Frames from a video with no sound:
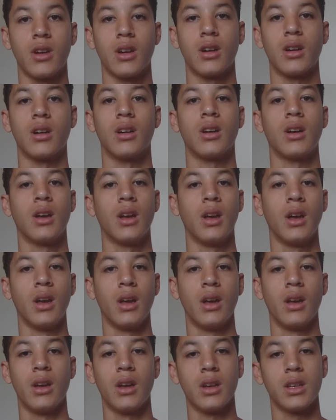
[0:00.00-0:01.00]
the
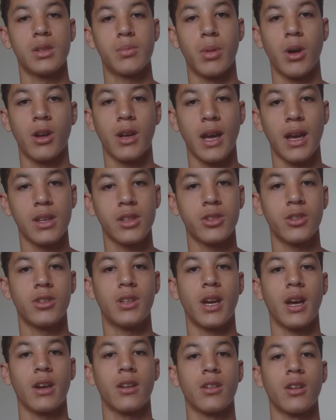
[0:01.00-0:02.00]
Spellcaster
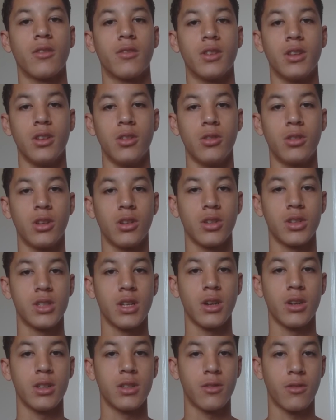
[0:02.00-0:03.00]
deck of the Yu-Gi-Oh!
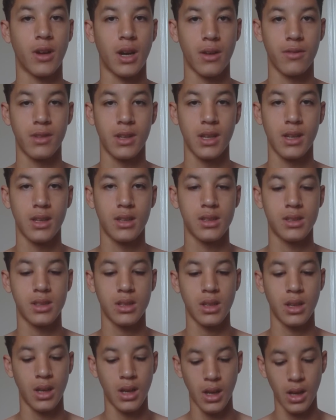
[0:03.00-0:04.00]
Series 5Ds.
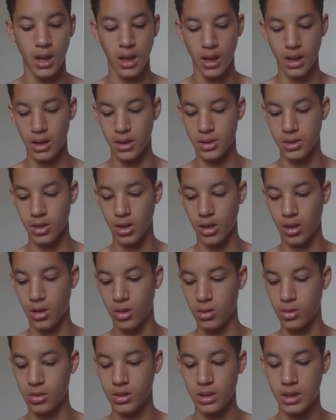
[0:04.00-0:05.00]

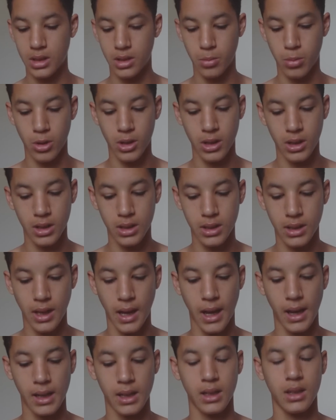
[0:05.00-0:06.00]
So it's a pretty good
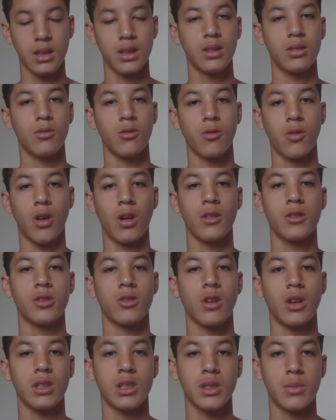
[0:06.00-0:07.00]
deck, it revolves
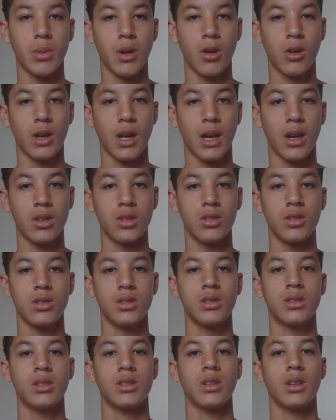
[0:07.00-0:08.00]
around spell
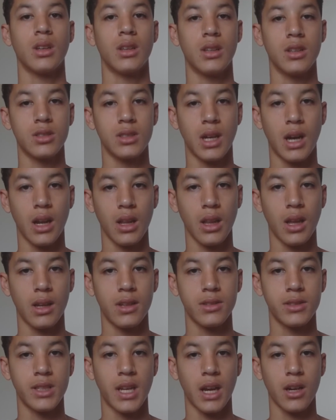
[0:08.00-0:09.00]
counters, there's not a lot
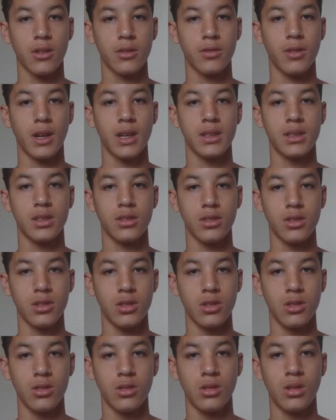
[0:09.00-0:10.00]
of sacrificing to
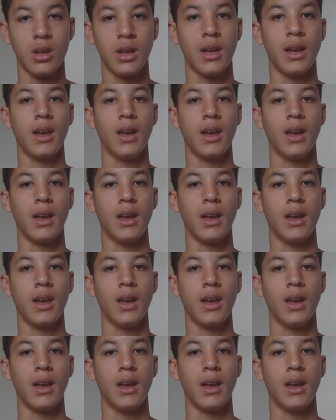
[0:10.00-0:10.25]
do,